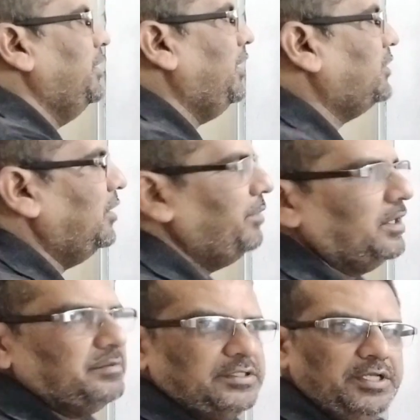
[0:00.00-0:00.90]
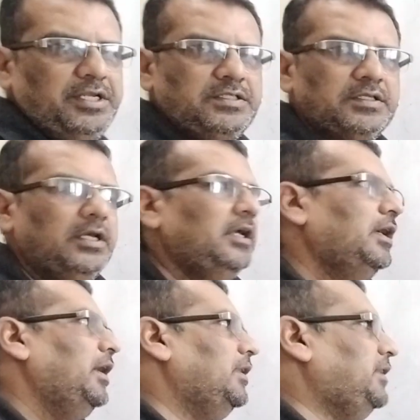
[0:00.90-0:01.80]
inductor become series.
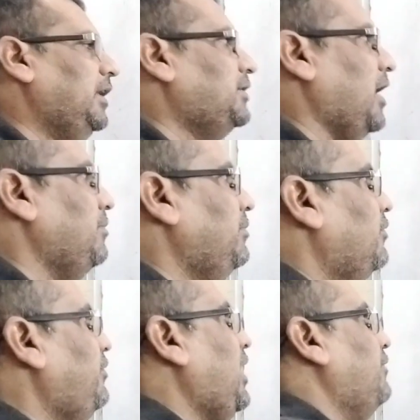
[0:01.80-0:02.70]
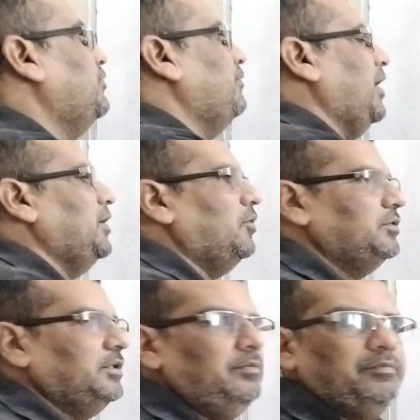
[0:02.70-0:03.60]
And that time, we have to find
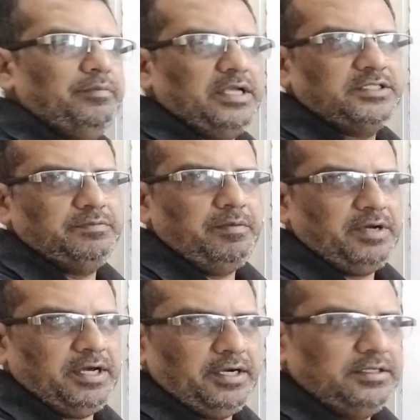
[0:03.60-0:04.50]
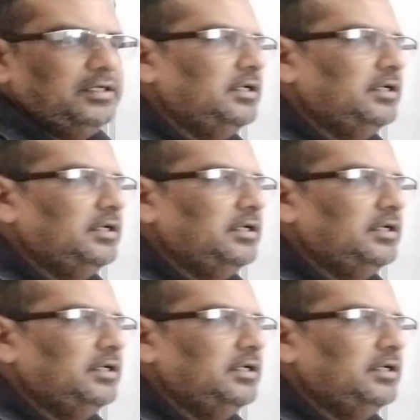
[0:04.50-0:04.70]
out the maximum current.